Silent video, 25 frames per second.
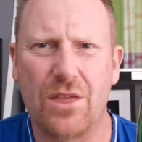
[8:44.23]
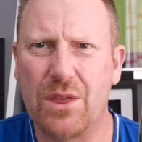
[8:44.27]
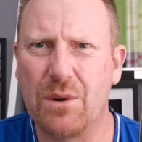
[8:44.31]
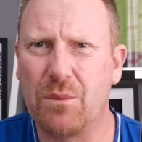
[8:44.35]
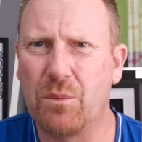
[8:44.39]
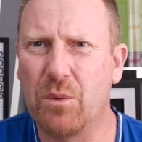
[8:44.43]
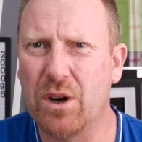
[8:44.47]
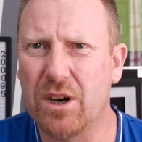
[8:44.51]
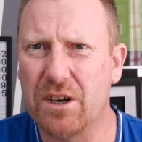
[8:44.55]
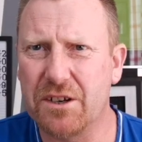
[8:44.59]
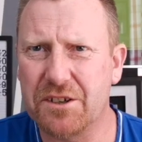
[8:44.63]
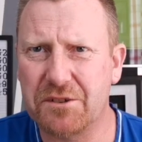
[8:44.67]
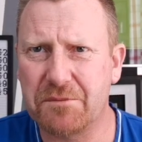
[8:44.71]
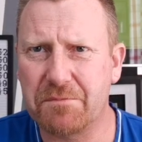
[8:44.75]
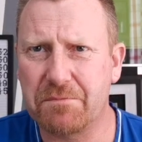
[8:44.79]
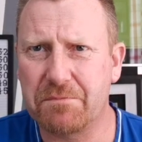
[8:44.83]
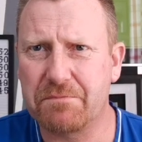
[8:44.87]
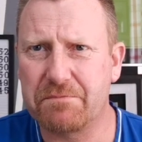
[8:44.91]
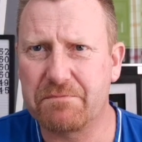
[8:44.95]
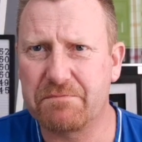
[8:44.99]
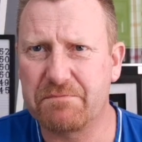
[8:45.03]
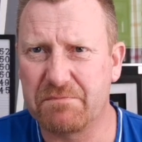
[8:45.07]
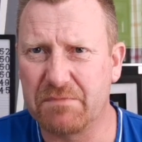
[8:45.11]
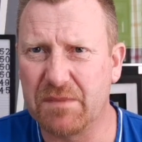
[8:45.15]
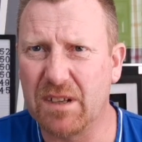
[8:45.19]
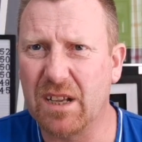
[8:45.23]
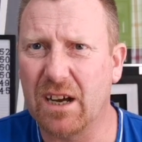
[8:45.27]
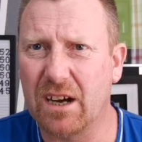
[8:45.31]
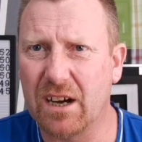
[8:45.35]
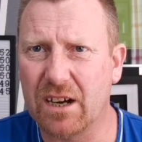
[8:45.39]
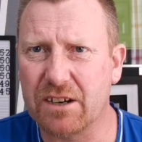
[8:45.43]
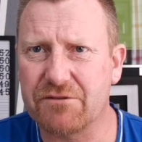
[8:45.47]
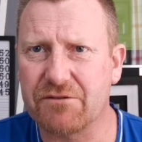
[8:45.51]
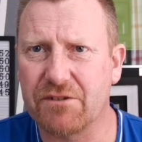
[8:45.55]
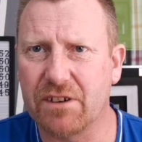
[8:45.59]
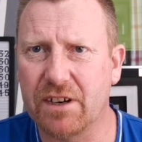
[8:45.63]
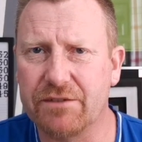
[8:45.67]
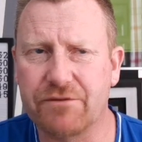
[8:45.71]
the worst
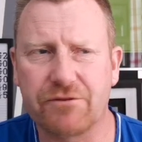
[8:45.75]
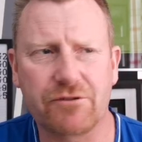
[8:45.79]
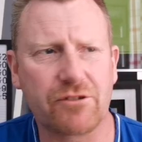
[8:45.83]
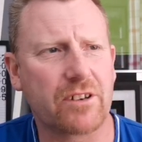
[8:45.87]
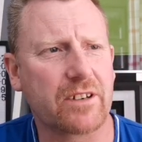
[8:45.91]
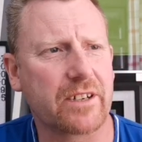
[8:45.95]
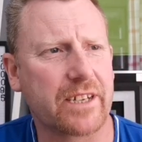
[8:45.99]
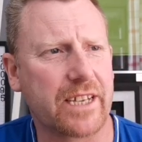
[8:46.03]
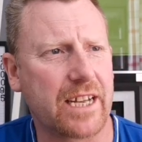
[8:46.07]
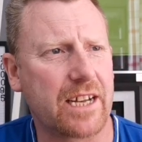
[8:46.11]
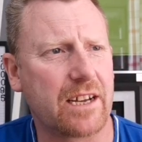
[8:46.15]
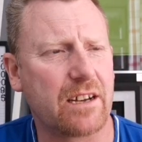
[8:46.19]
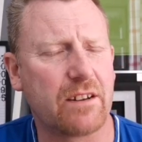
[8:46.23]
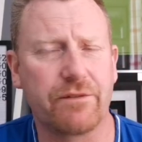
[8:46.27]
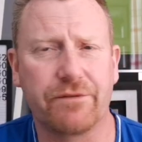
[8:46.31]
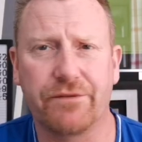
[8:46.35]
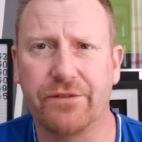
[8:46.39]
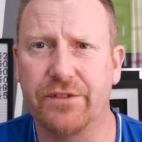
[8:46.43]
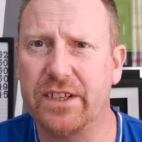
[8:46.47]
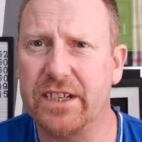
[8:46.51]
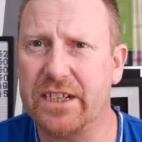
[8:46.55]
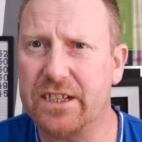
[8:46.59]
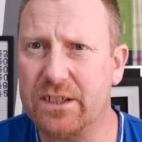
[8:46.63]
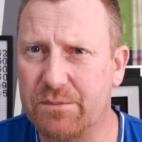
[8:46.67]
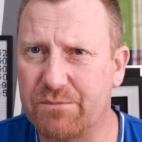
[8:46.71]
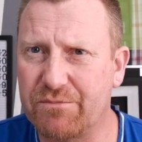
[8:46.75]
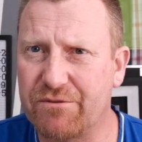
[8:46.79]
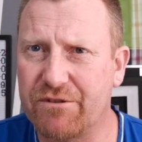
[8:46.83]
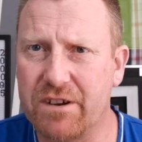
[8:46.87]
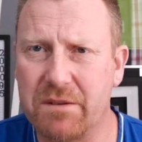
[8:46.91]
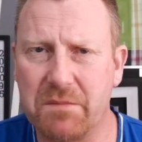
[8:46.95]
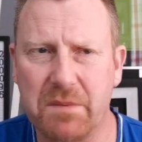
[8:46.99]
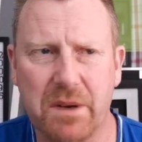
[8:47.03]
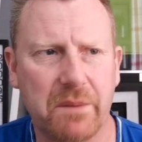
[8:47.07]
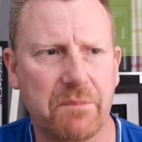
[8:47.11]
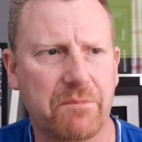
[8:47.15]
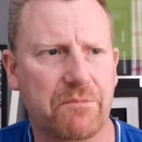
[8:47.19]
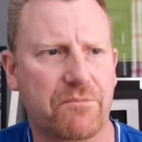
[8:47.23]
lager I've drunk out of these
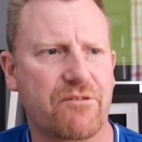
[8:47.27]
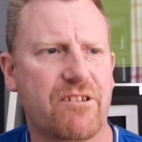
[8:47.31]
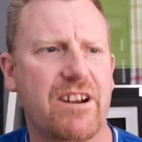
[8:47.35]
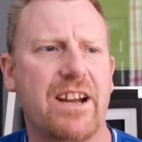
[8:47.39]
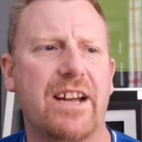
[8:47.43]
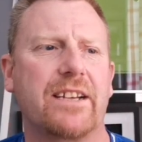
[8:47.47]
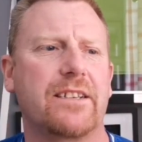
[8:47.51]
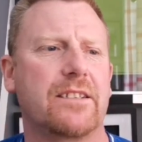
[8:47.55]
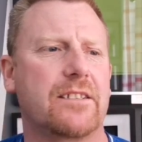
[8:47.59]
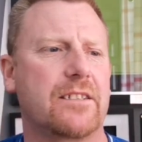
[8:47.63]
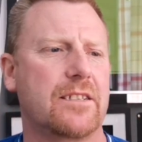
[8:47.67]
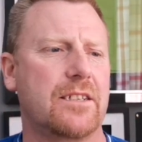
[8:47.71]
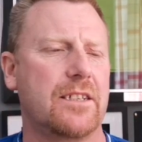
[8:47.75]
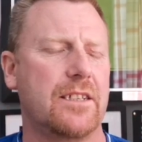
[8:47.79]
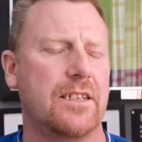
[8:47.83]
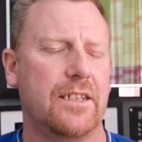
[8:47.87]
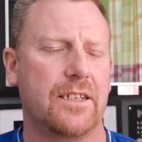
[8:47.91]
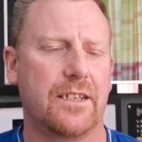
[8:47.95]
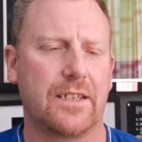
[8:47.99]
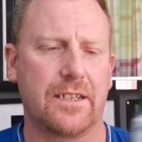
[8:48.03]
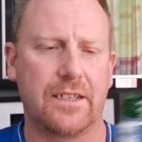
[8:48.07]
premium brands.